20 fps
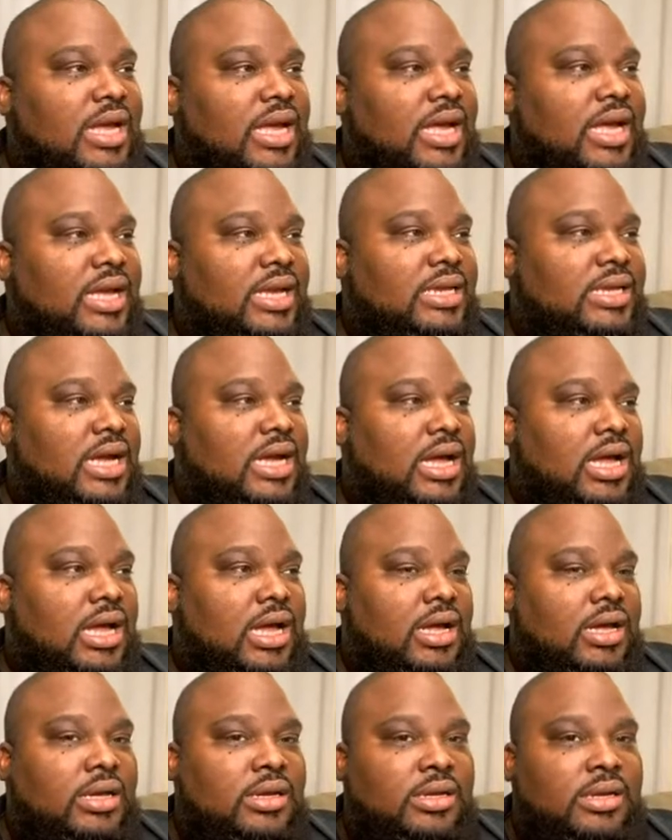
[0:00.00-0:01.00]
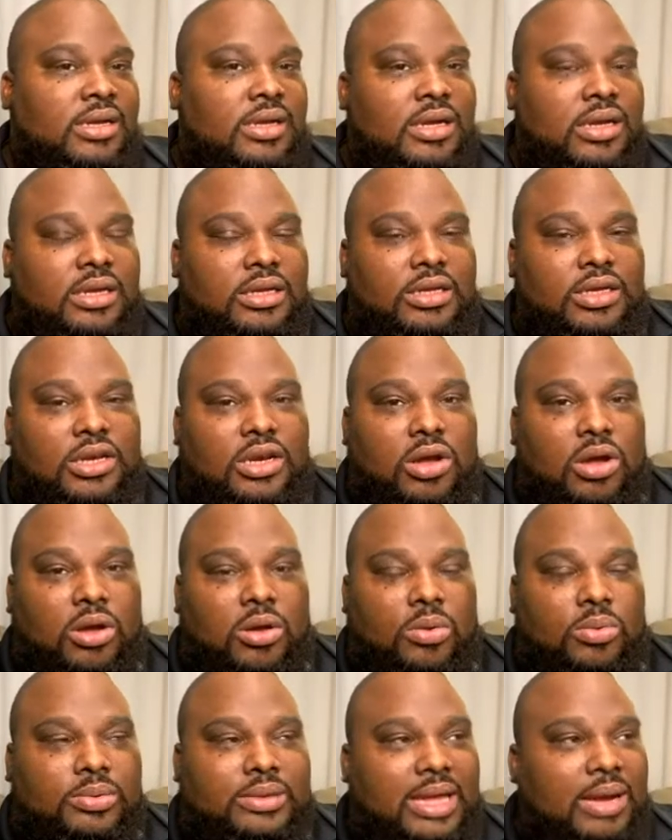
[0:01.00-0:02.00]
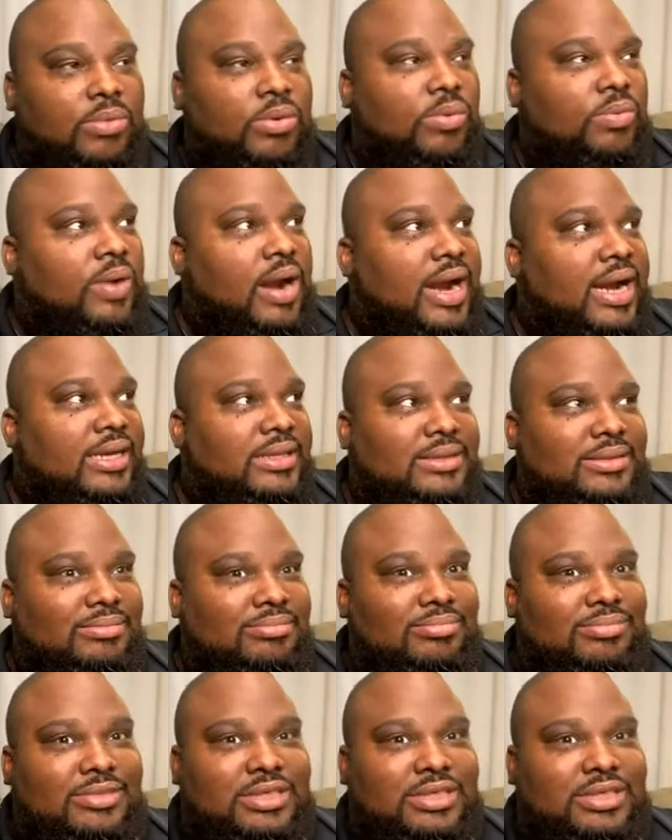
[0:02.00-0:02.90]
And, they were ranked,